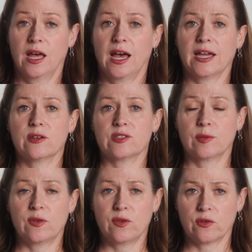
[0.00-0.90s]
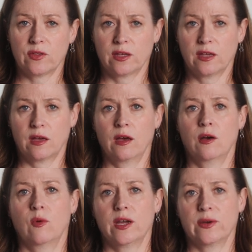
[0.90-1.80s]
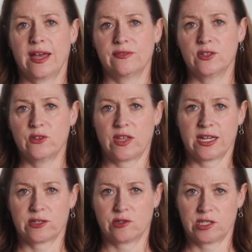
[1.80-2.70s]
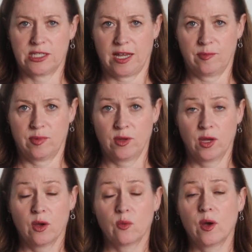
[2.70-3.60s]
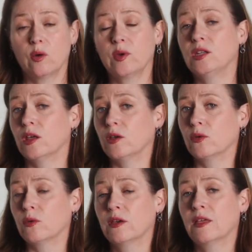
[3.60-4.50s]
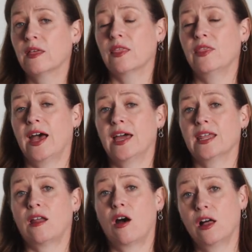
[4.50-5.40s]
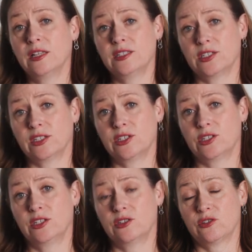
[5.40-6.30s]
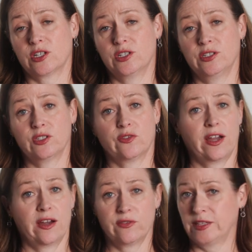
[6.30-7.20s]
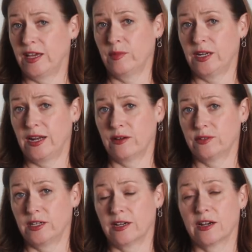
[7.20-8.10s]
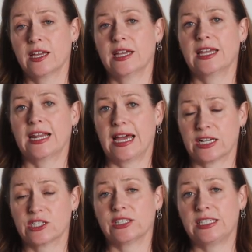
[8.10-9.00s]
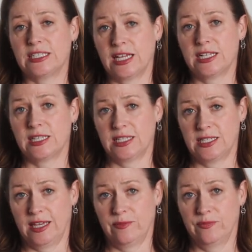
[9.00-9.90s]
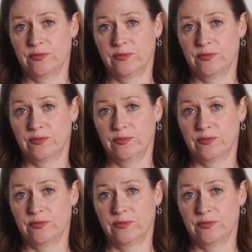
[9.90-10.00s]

I know some of you are thinking, why do I have to do that extra step? Well, we know that in all installation instructions for every laminate out there, it actually states the same.